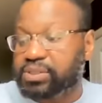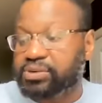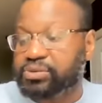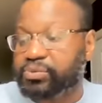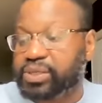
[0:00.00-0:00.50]

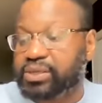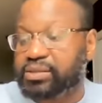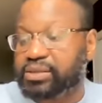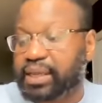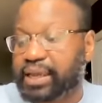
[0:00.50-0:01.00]
there we
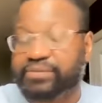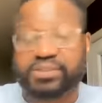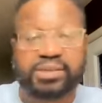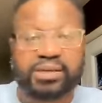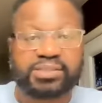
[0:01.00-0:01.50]
can have
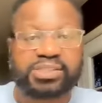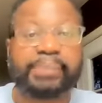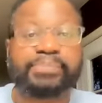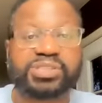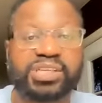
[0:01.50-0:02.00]
a
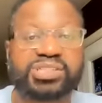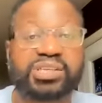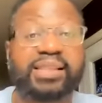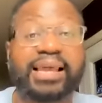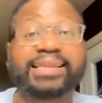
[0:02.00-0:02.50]

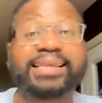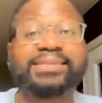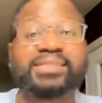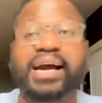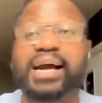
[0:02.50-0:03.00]
supposition that
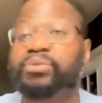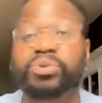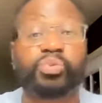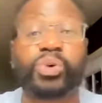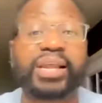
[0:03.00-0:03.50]
he died
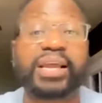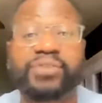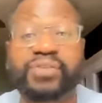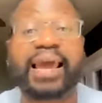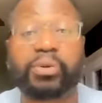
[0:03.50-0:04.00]
with
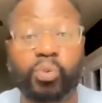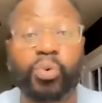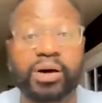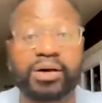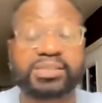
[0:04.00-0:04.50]
whatever that
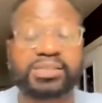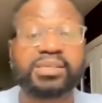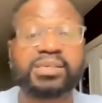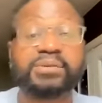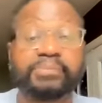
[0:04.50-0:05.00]
was
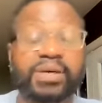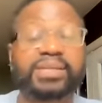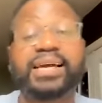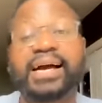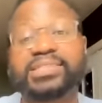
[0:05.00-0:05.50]

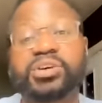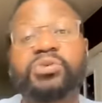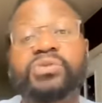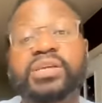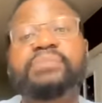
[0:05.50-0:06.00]
but god
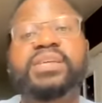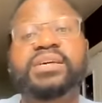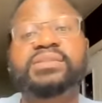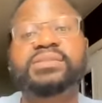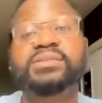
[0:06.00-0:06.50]
told him
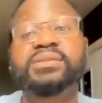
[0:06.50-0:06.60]
this